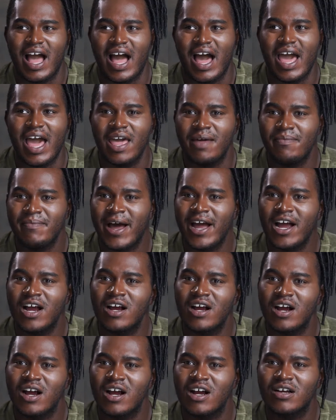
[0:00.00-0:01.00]
I
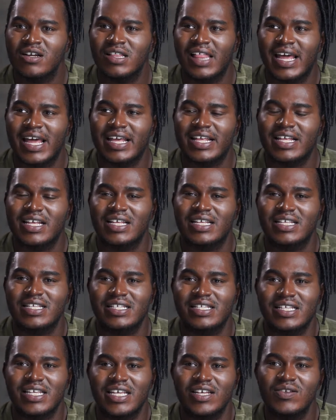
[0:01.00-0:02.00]
admire her like
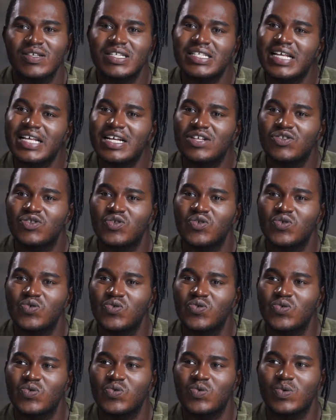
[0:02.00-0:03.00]
skill set
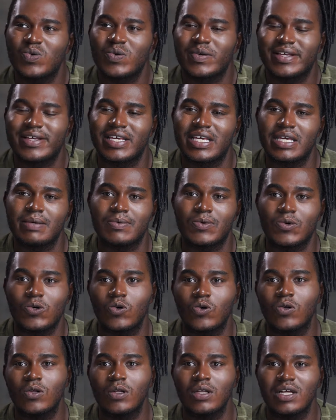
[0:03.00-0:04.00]
to keep
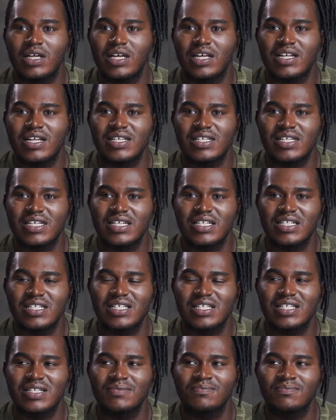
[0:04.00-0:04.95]
cool in a sense,